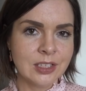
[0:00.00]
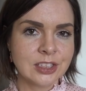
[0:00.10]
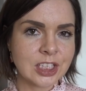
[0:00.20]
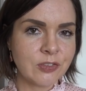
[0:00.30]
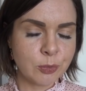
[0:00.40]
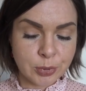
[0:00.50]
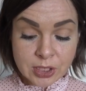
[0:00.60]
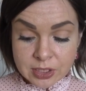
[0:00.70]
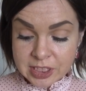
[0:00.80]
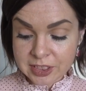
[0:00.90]
So for
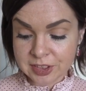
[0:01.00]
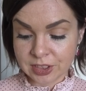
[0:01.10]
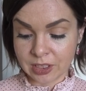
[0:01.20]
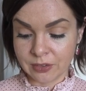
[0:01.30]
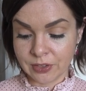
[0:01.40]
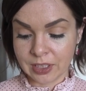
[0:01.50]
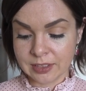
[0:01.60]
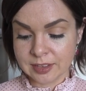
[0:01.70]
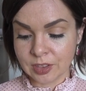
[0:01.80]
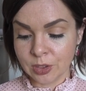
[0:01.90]
beauty stuff, I'm
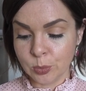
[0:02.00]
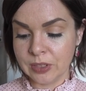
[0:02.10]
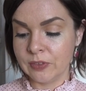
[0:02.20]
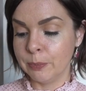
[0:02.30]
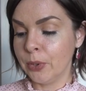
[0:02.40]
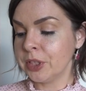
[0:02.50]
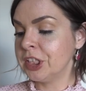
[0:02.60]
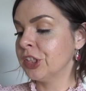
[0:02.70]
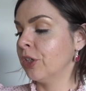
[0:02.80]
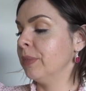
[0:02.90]
going to start with the
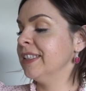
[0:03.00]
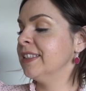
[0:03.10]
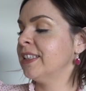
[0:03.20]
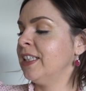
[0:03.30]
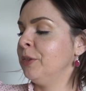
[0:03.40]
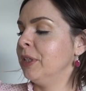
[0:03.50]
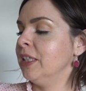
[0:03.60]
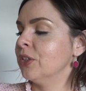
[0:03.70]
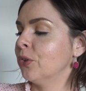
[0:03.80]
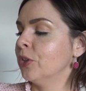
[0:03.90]
Body Shop
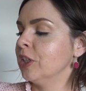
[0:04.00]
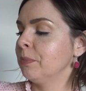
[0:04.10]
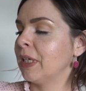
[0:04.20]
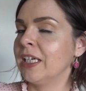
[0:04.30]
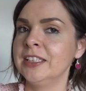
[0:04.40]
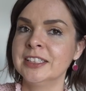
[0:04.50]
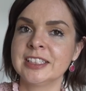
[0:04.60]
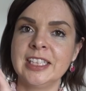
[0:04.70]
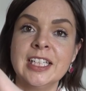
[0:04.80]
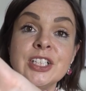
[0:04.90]
Seaweed Oil
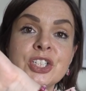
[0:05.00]
Balancing